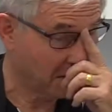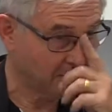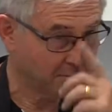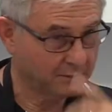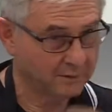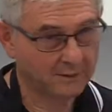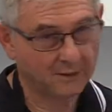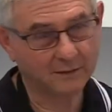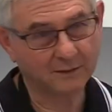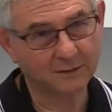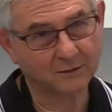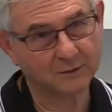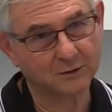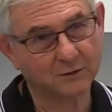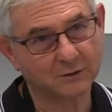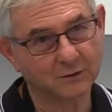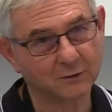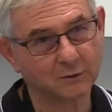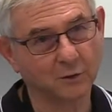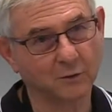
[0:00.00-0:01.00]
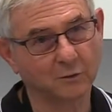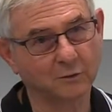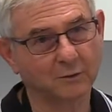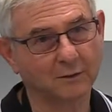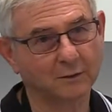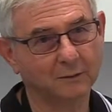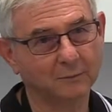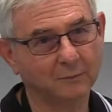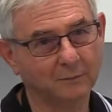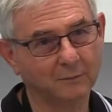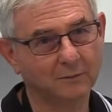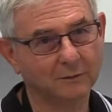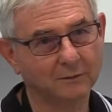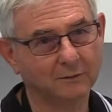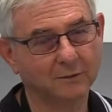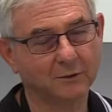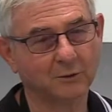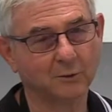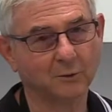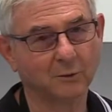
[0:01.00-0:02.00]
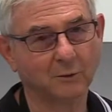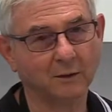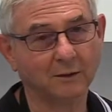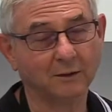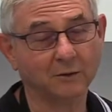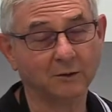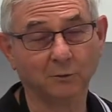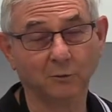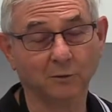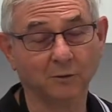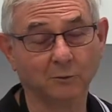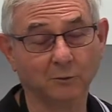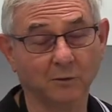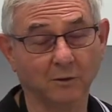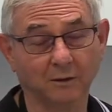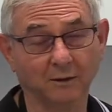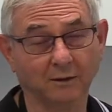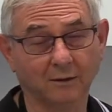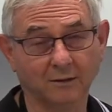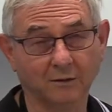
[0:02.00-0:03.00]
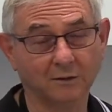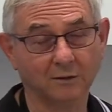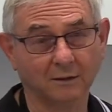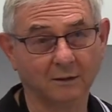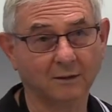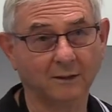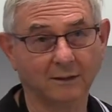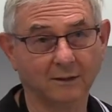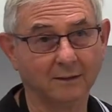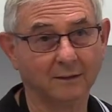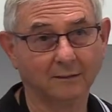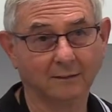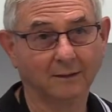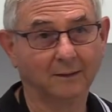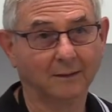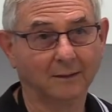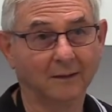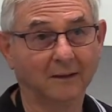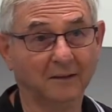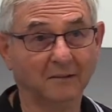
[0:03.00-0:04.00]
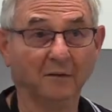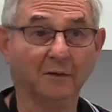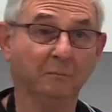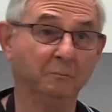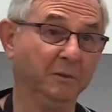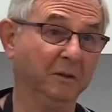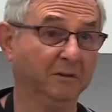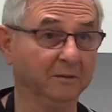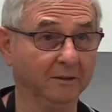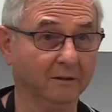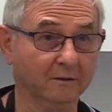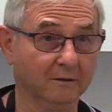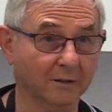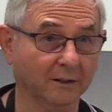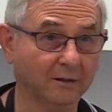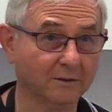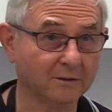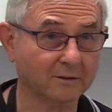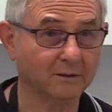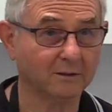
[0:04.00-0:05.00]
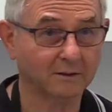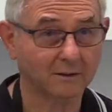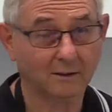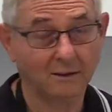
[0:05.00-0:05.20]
but then I turned over to woodworking, because I like building things,